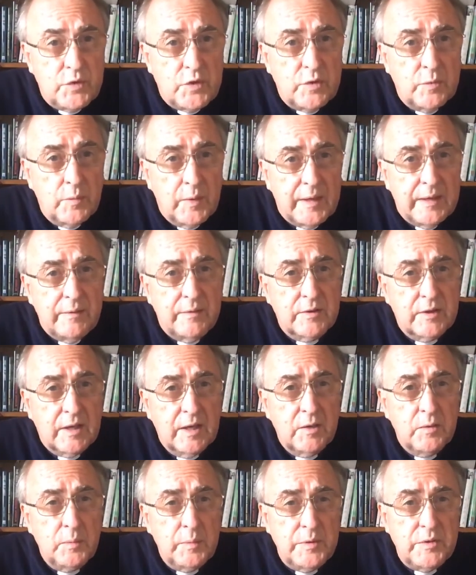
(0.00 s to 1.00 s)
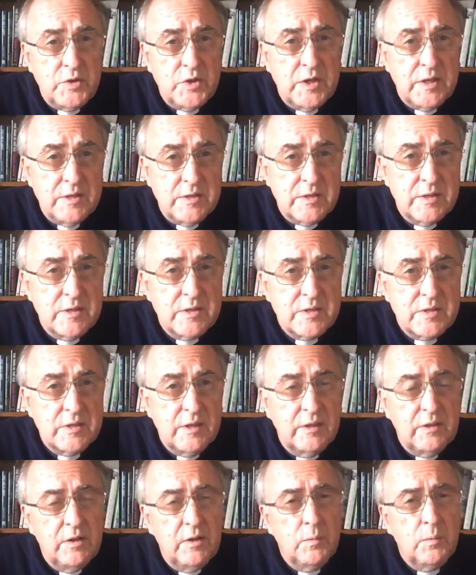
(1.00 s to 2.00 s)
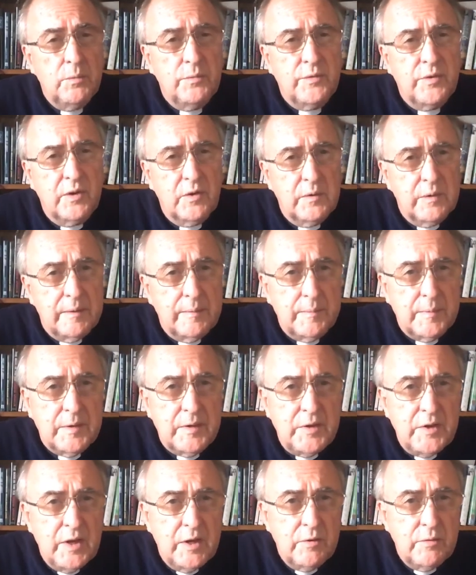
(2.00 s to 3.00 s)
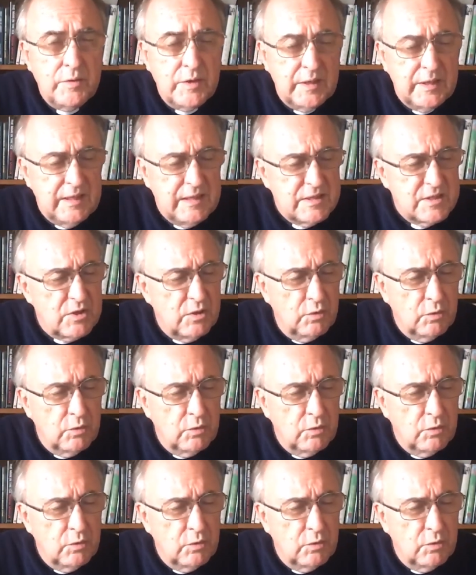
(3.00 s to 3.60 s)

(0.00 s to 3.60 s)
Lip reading: the way to go with Jesus, that you will follow him and know that he is